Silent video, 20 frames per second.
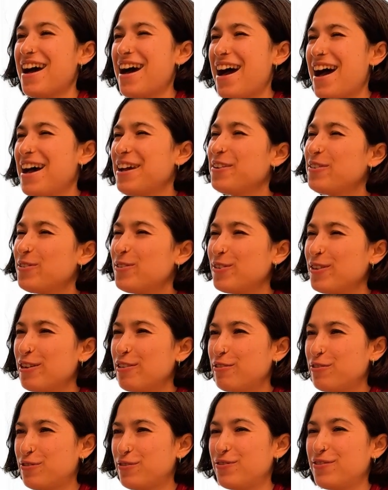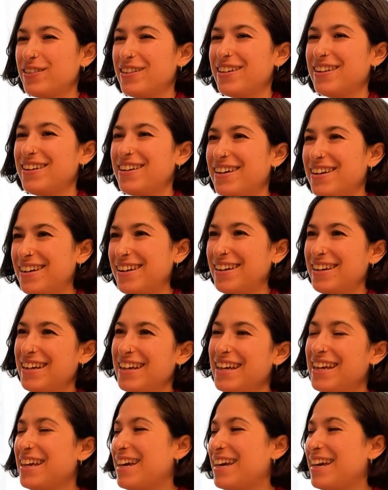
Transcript: I don't know if it